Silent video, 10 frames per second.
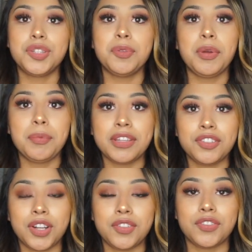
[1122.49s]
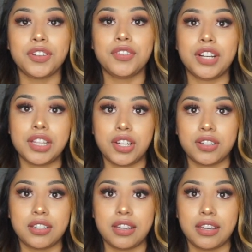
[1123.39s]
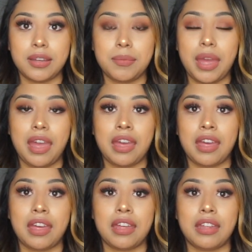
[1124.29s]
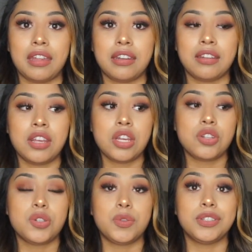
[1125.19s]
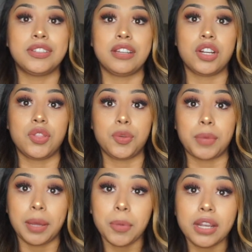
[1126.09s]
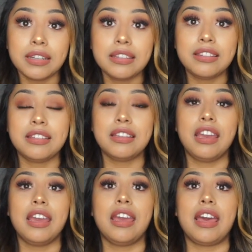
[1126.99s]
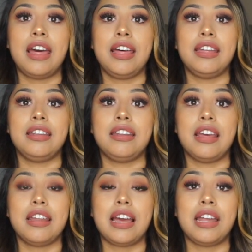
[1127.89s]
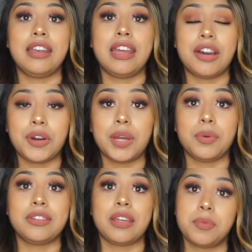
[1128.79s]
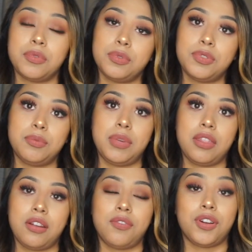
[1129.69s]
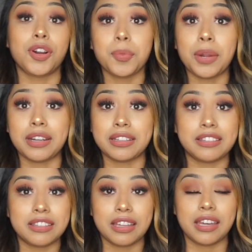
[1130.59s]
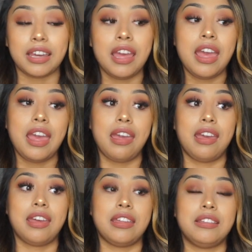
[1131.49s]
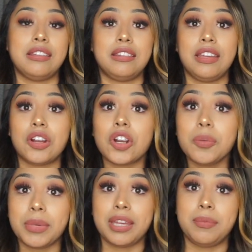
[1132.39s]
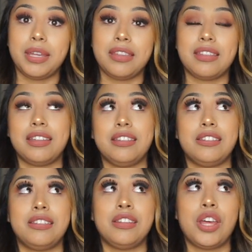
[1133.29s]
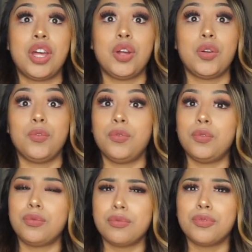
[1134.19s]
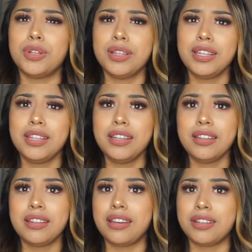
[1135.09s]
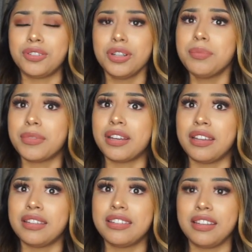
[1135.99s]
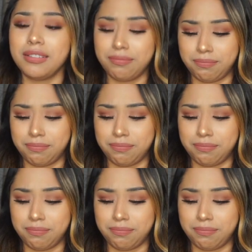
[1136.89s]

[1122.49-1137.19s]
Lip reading: been my best friend for a very long time, and she was there through my pregnancy, and now I was able to be there for her pregnancy and to see her baby, and that's really like a trip, guys. Like,